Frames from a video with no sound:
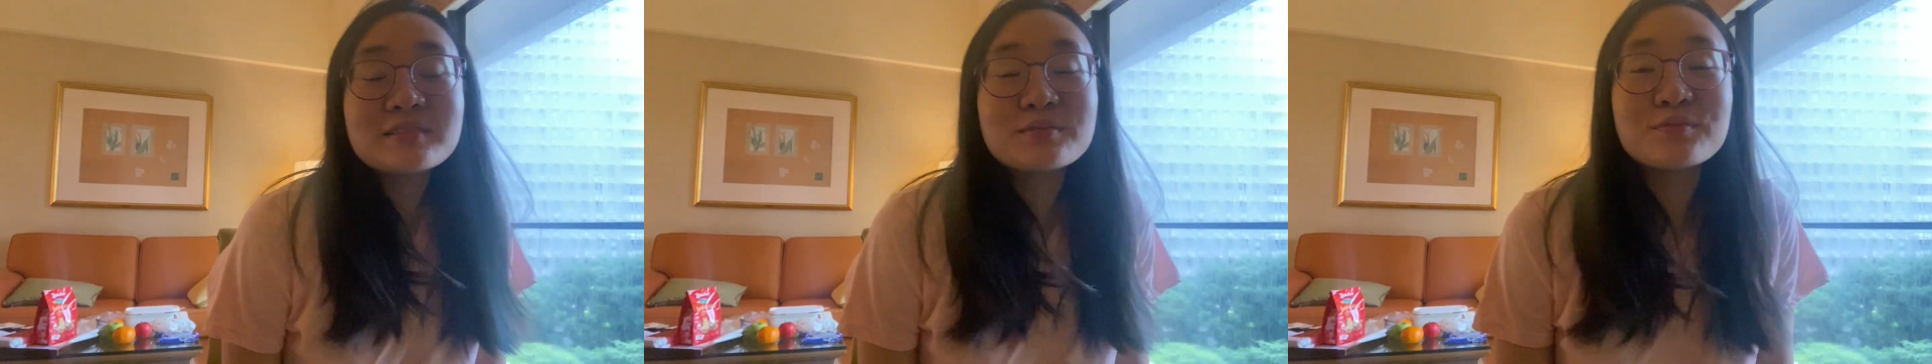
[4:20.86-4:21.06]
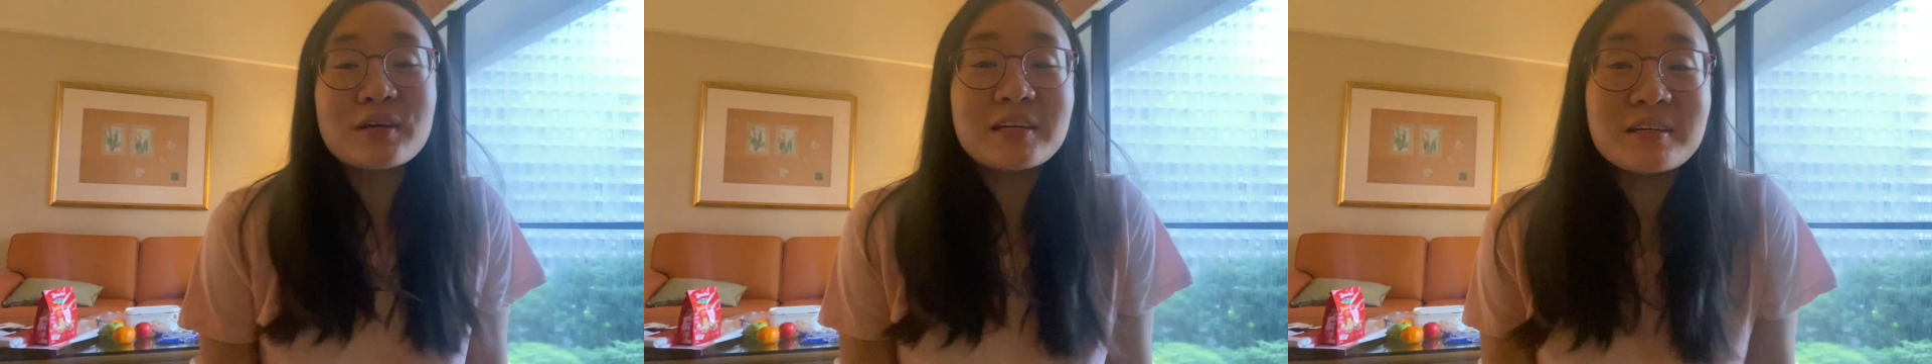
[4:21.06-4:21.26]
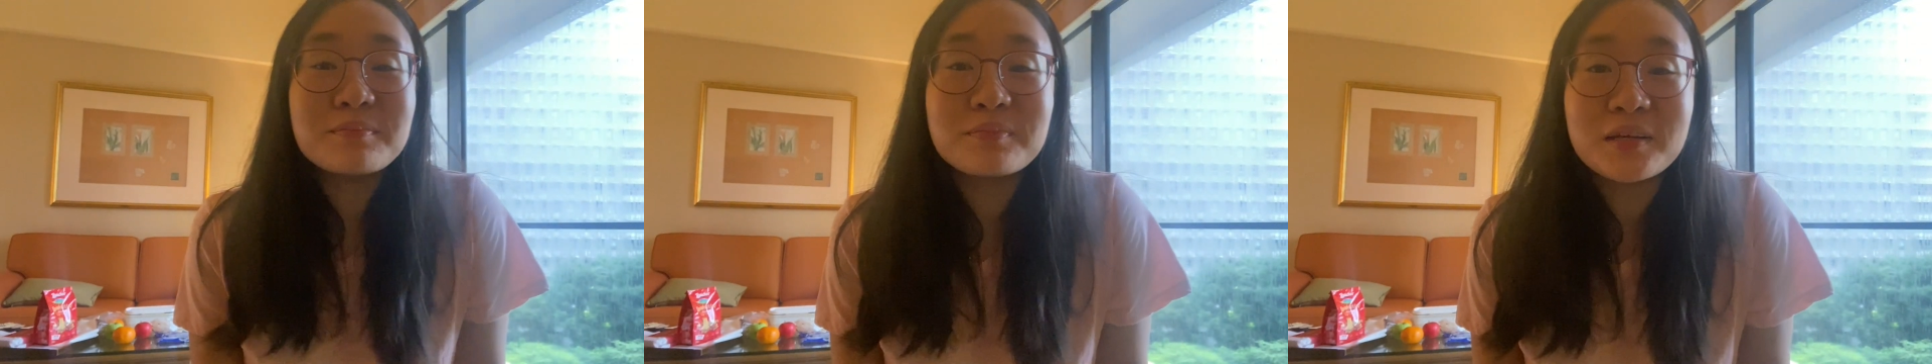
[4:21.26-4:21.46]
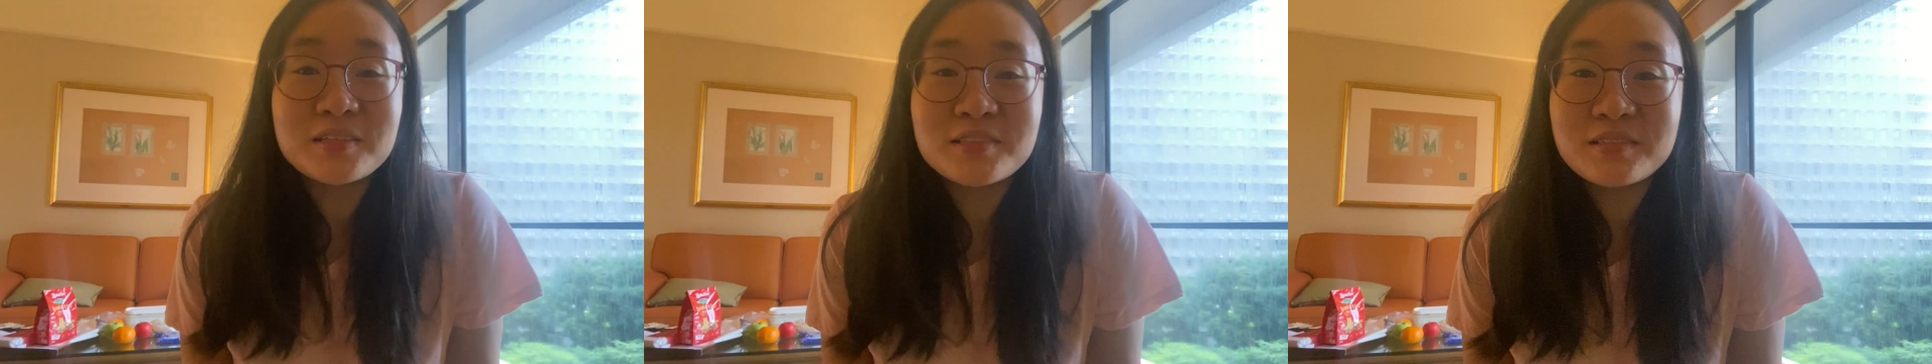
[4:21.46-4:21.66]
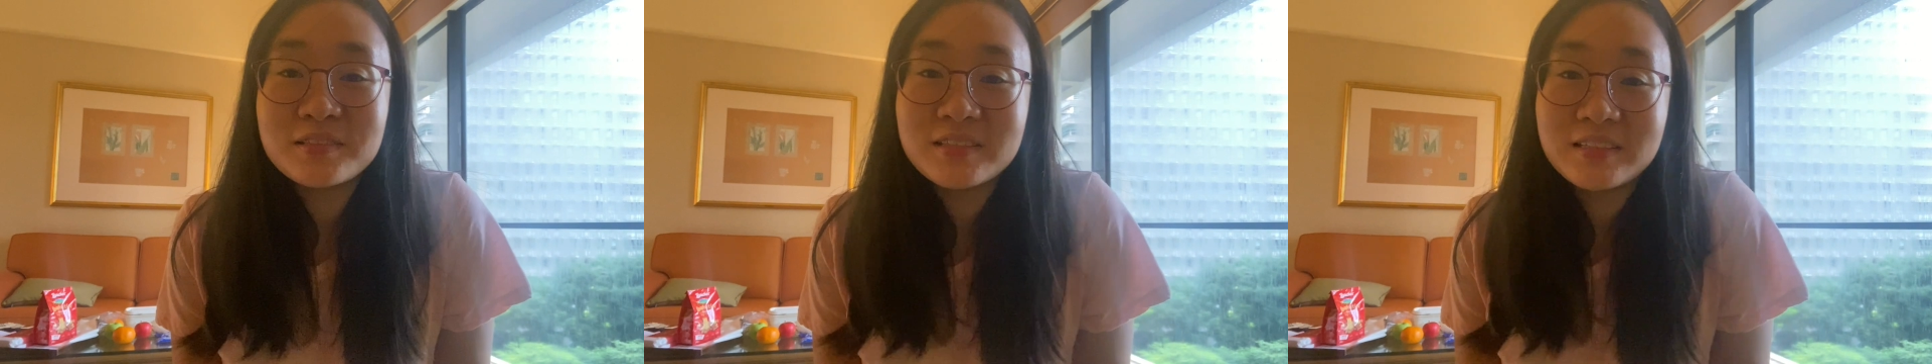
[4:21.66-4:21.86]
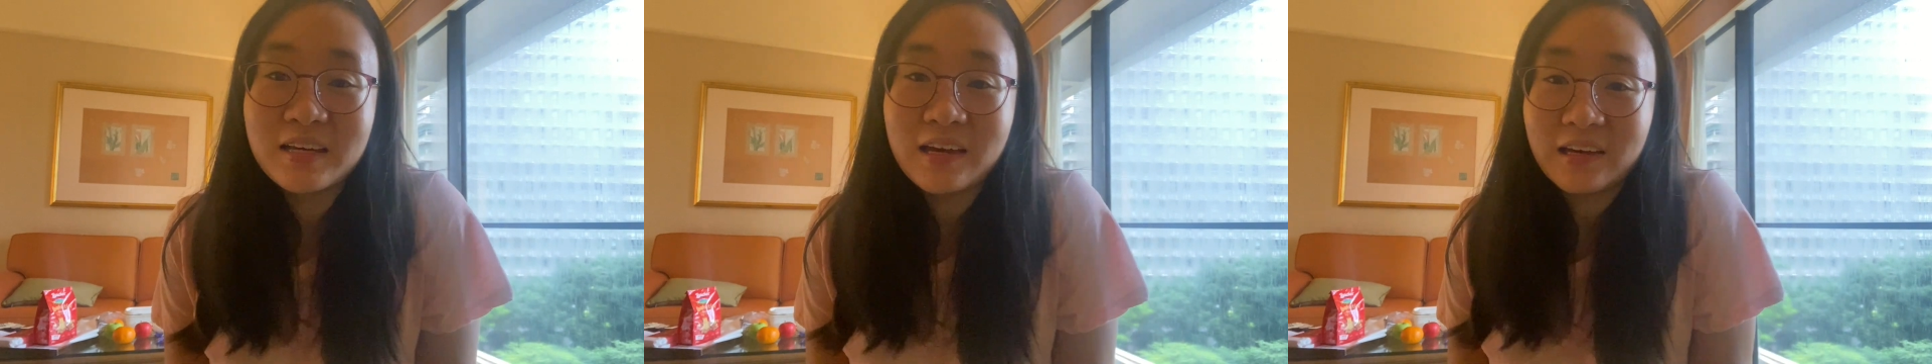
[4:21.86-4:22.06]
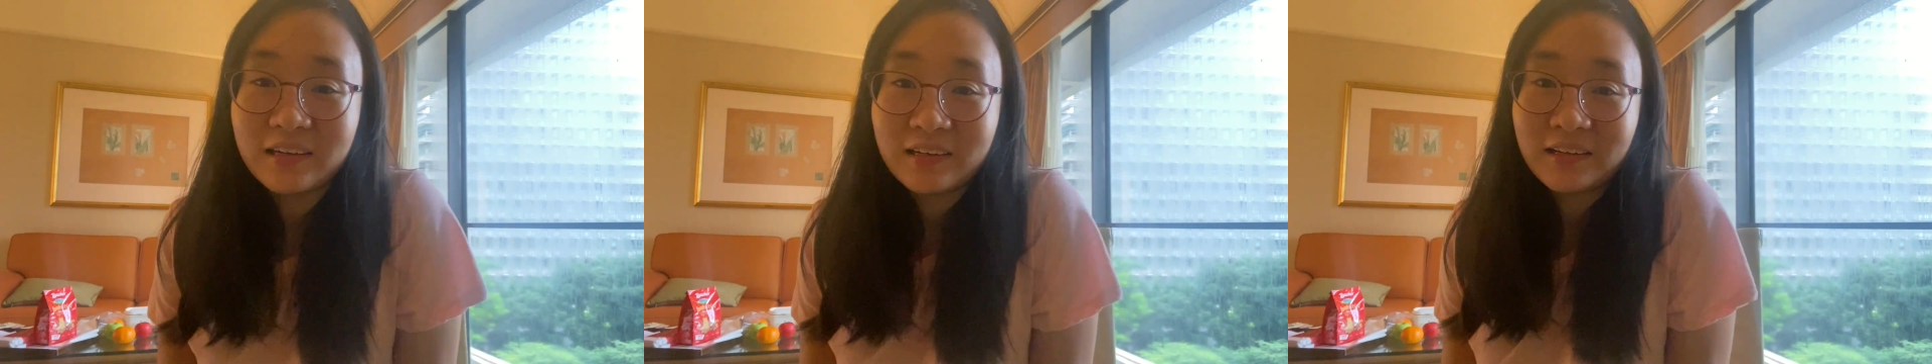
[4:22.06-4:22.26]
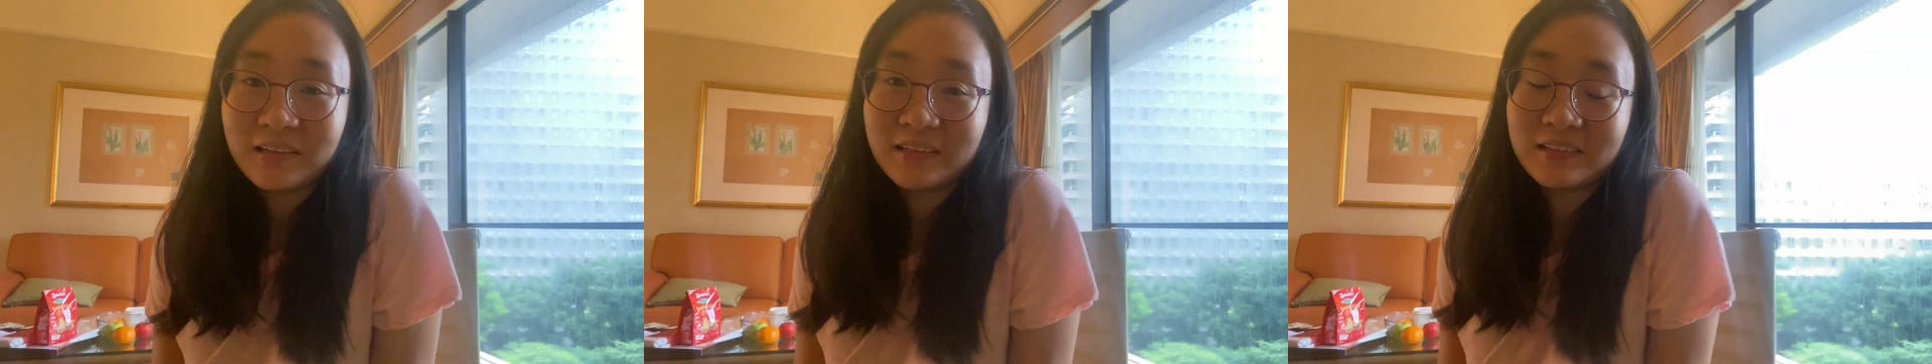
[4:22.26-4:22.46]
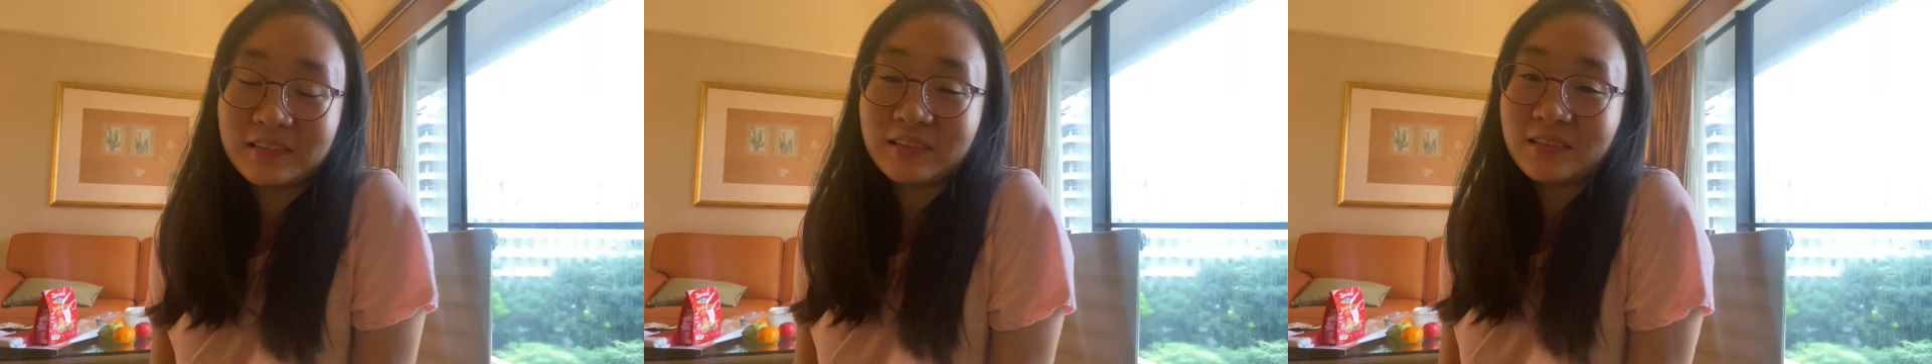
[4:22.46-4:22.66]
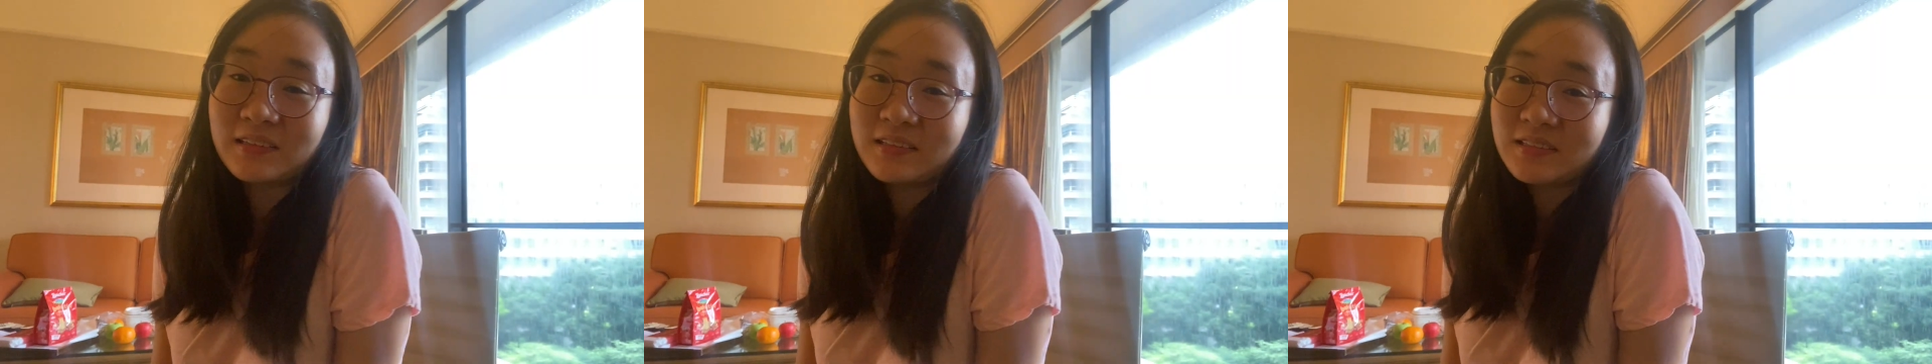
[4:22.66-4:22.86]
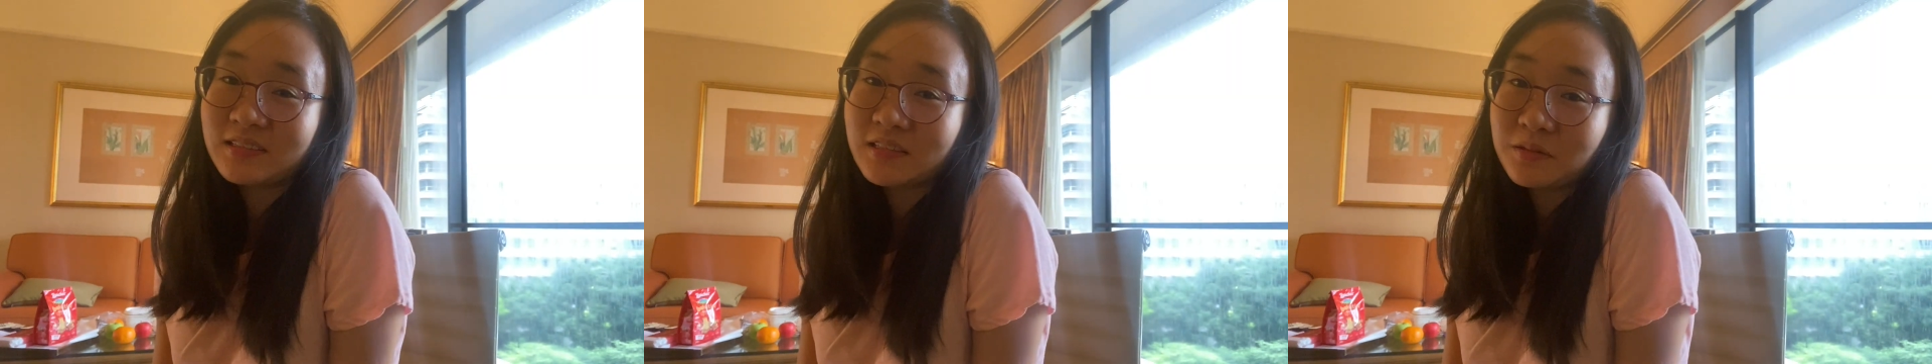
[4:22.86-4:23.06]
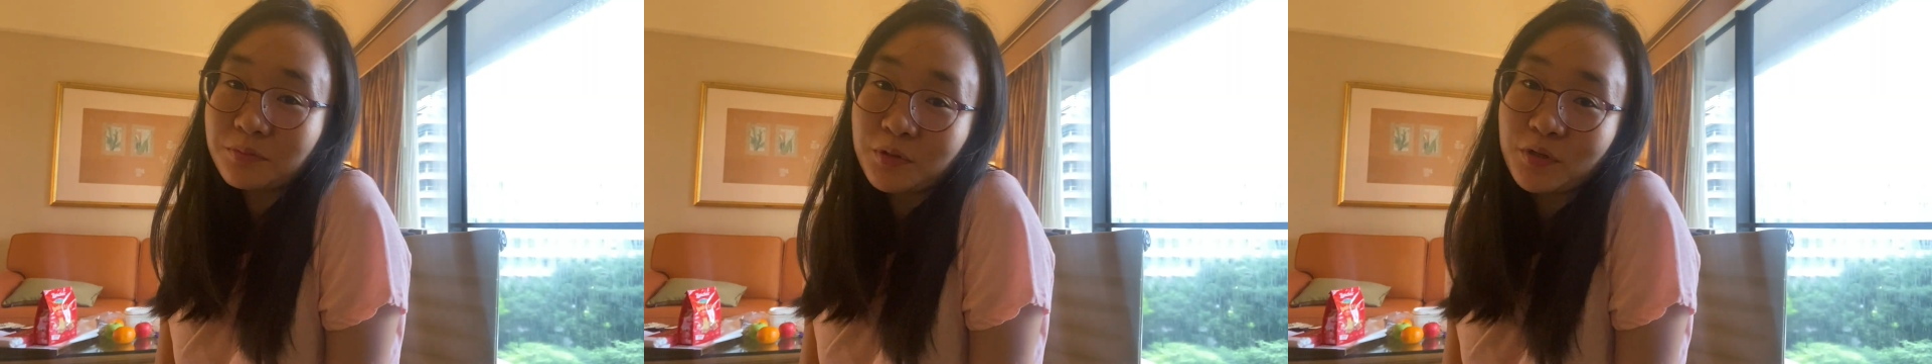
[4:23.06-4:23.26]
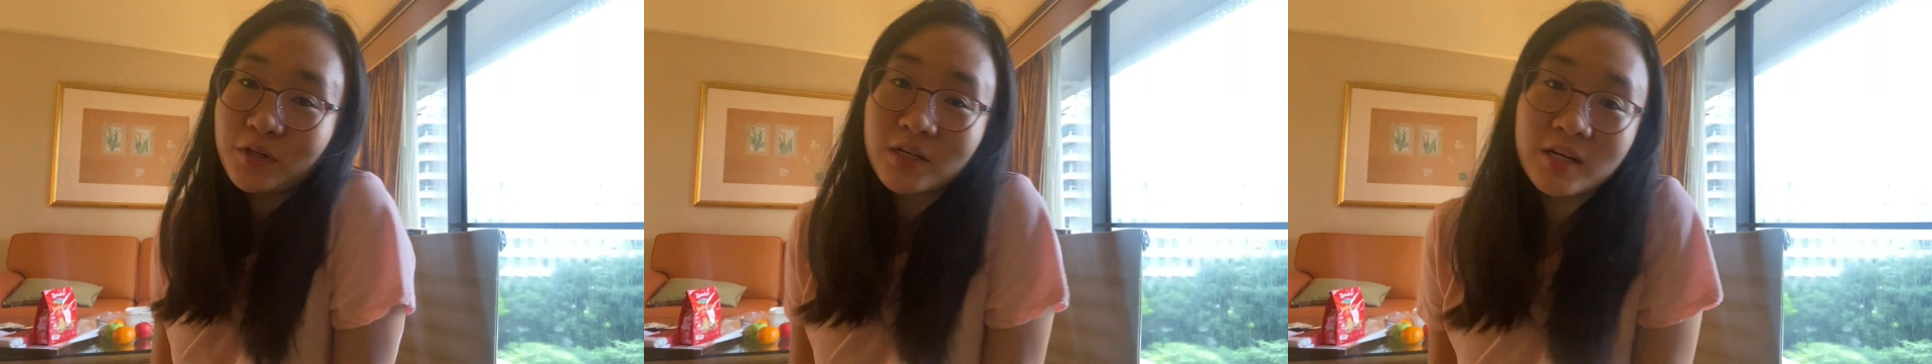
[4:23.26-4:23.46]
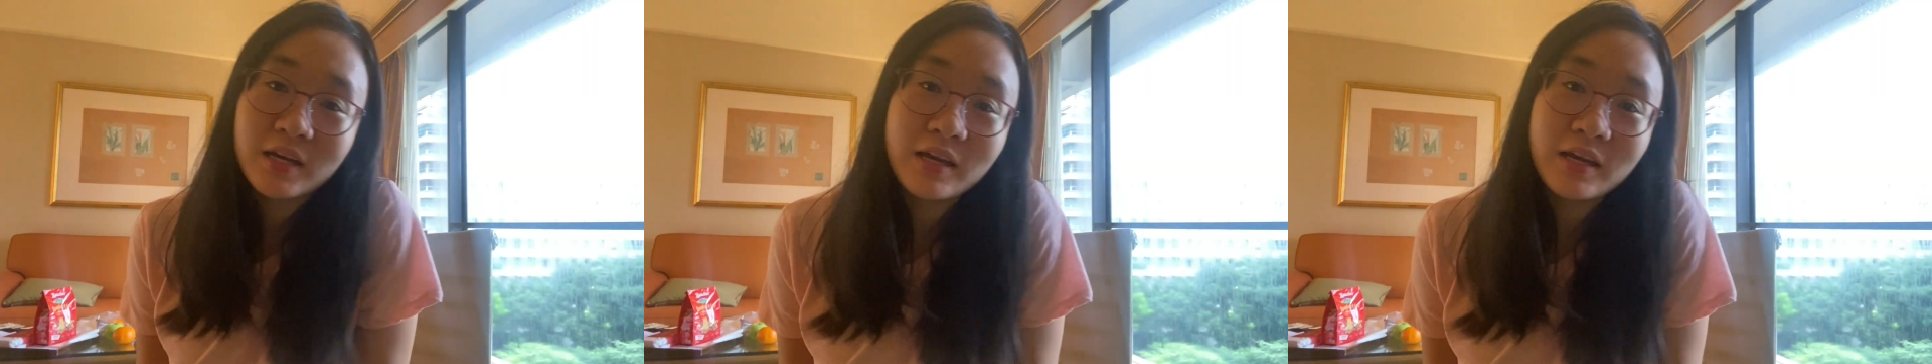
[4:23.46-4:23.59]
a rainy, blustery day in Singapore,